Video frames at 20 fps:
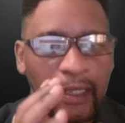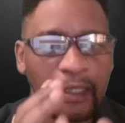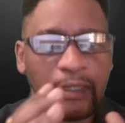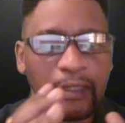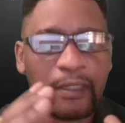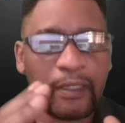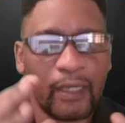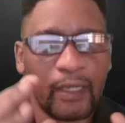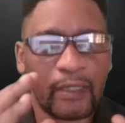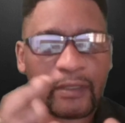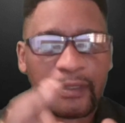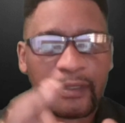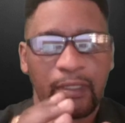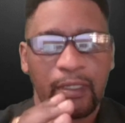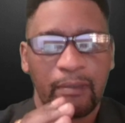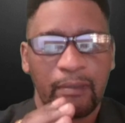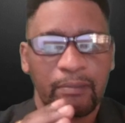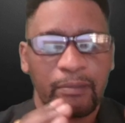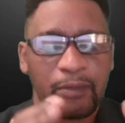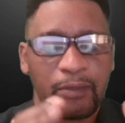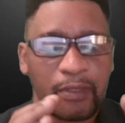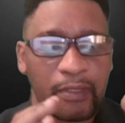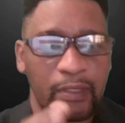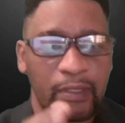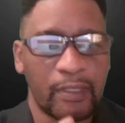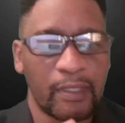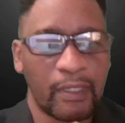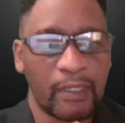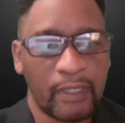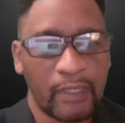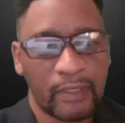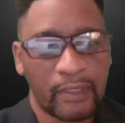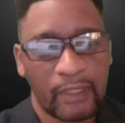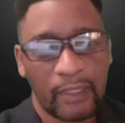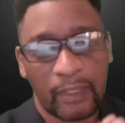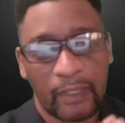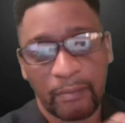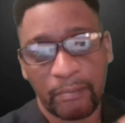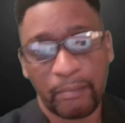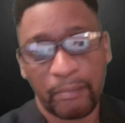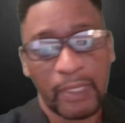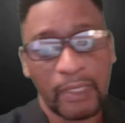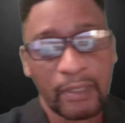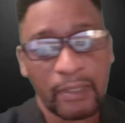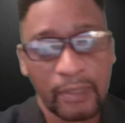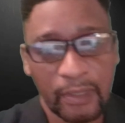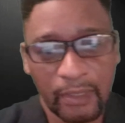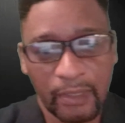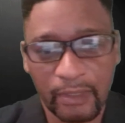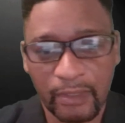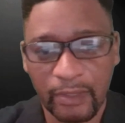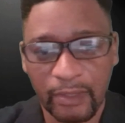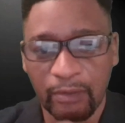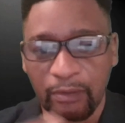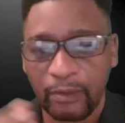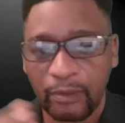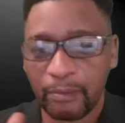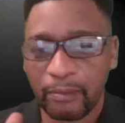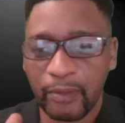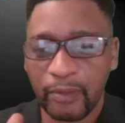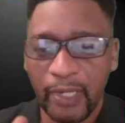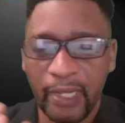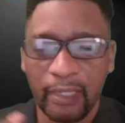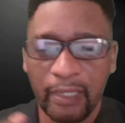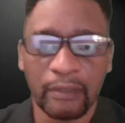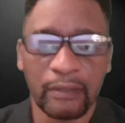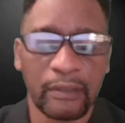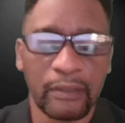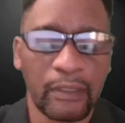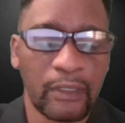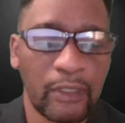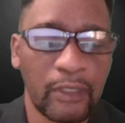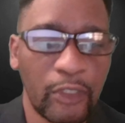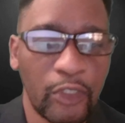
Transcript: Any attempt to start a business or a brand